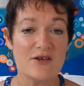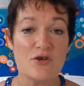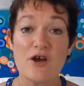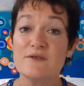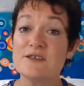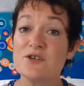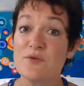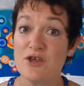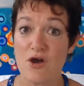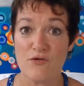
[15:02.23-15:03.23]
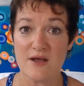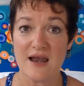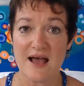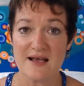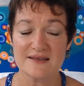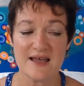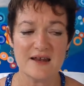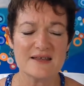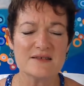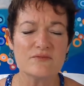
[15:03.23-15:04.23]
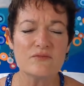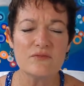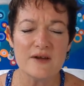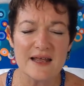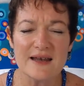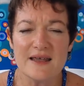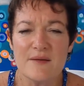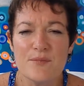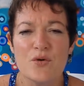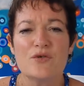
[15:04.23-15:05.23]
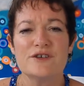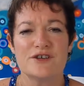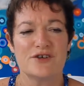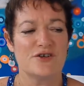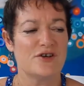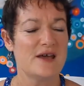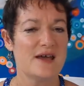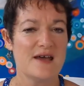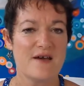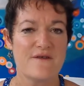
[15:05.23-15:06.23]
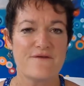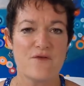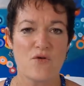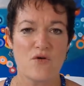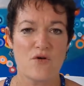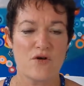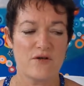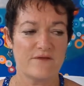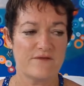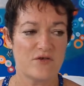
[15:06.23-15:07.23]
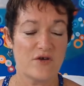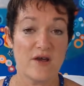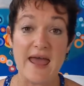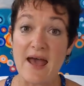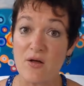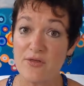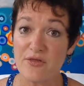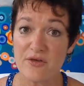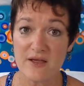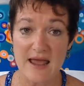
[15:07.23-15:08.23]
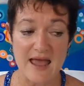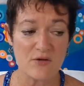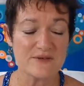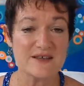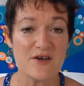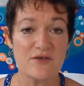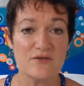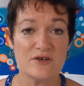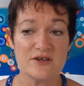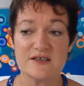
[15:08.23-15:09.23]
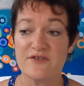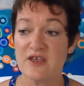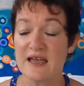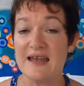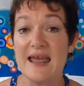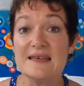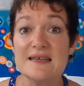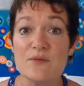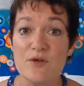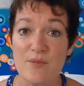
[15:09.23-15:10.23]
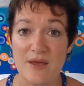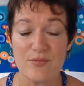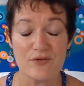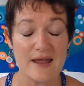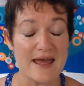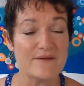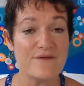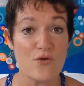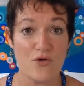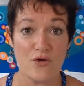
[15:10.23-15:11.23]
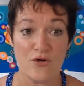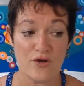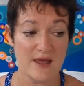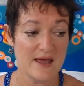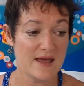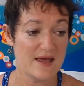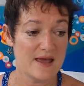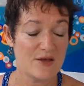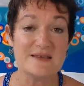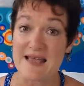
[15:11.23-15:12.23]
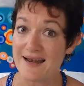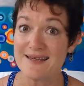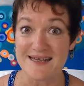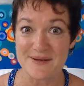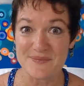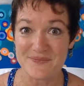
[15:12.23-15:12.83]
goes to a yoga class, and it's really important to her for her health, and also just for the connecting with people and for her sanity,